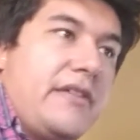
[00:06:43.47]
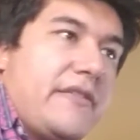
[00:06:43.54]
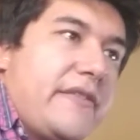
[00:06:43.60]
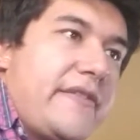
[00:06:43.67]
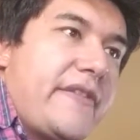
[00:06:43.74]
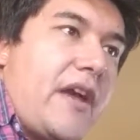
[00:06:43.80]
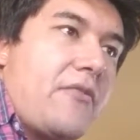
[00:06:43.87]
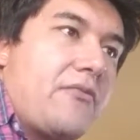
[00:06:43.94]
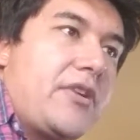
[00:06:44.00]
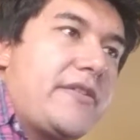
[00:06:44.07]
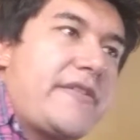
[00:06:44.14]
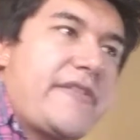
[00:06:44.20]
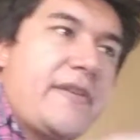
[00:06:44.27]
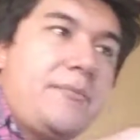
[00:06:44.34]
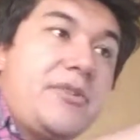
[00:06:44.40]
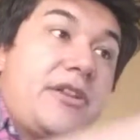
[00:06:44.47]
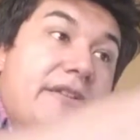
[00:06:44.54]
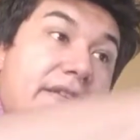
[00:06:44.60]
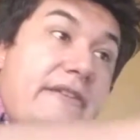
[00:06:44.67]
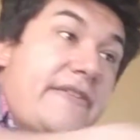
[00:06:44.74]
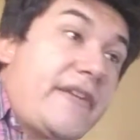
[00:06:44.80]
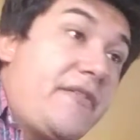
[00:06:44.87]
There's that weird symbol
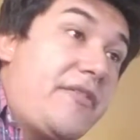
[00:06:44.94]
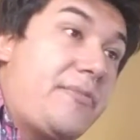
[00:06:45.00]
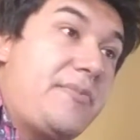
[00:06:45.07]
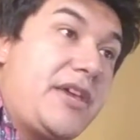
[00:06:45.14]
on the 7th